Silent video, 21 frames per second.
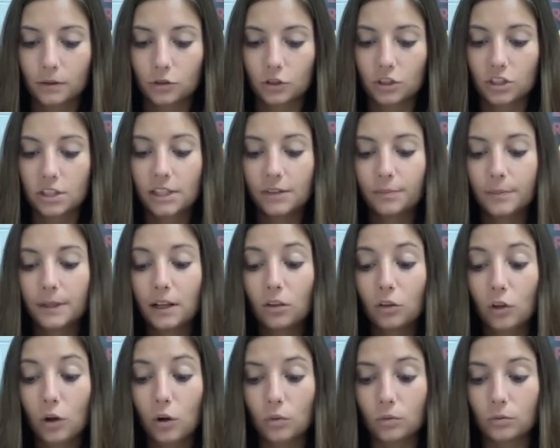Just leave me
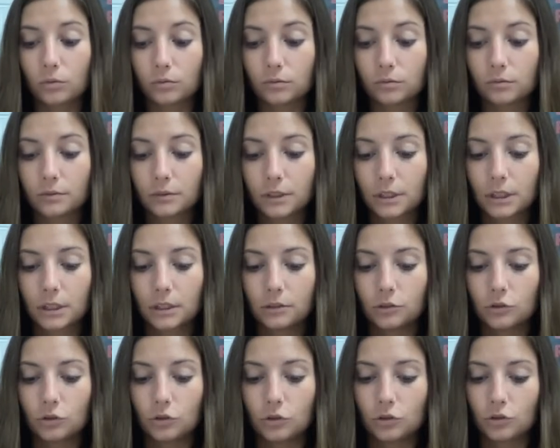alone.
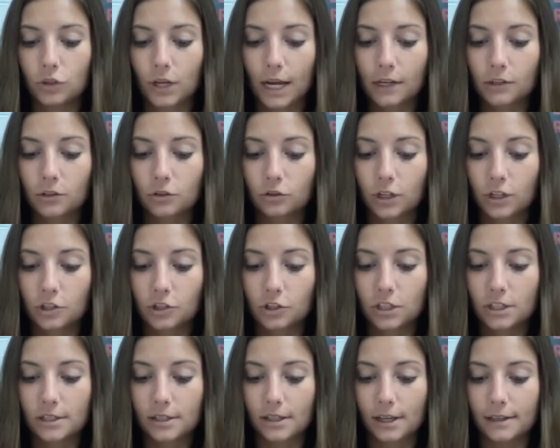Jack stretched
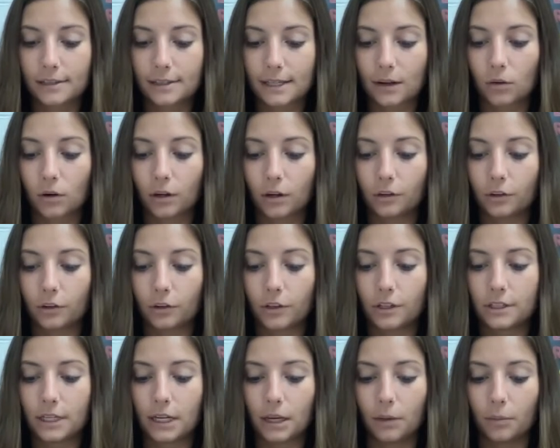his legs out under
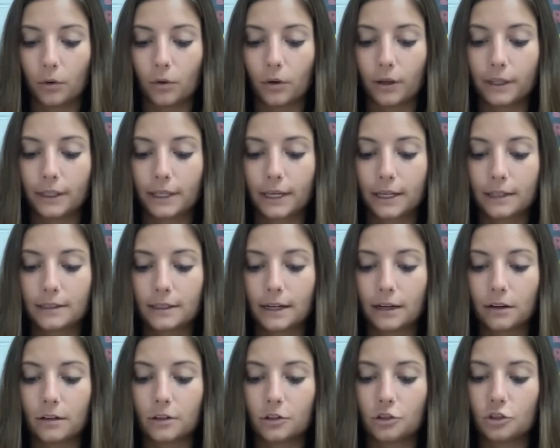the table and kicked
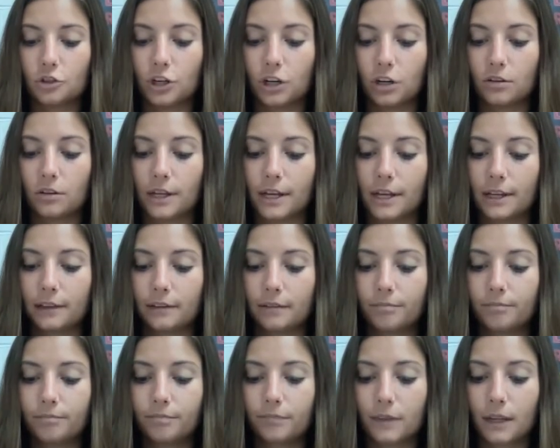Aaron's chair leg,
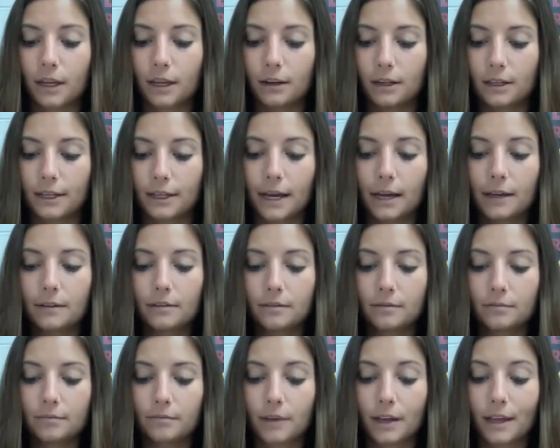and
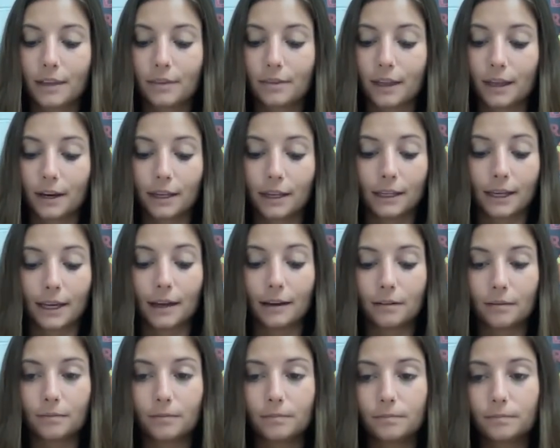again, and then
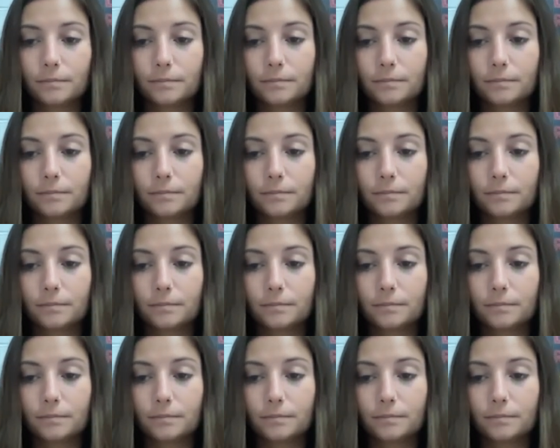again.